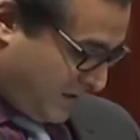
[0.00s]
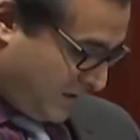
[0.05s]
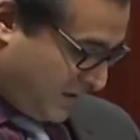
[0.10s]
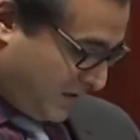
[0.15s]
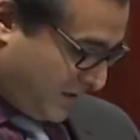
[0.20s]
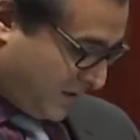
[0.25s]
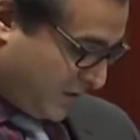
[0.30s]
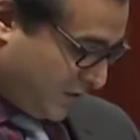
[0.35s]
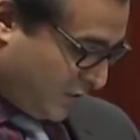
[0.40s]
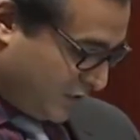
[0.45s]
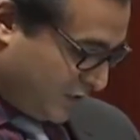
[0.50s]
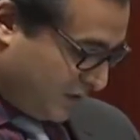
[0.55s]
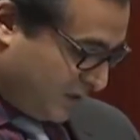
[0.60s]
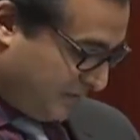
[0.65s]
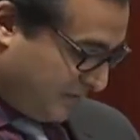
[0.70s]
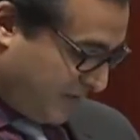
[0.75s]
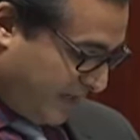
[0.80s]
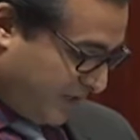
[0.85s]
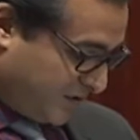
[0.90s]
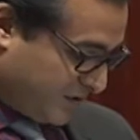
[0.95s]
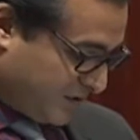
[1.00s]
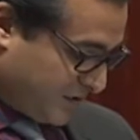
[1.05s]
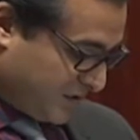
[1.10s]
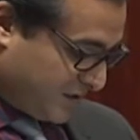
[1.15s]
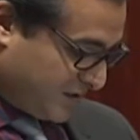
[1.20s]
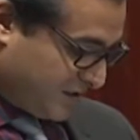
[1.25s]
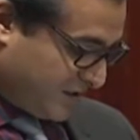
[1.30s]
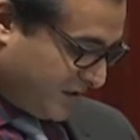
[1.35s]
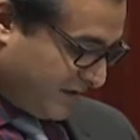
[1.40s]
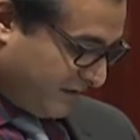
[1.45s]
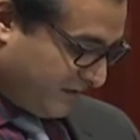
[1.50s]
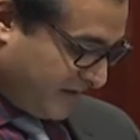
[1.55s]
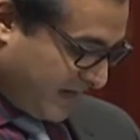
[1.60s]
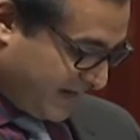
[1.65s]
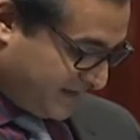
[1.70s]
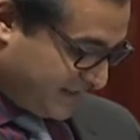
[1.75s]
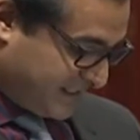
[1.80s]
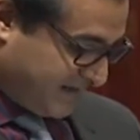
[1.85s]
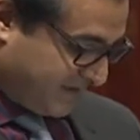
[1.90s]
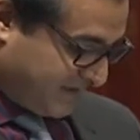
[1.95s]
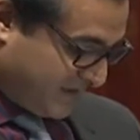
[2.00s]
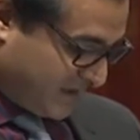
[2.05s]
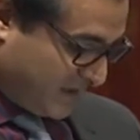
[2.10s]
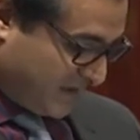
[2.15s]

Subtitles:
the Coogee Beach Surf Lifesaving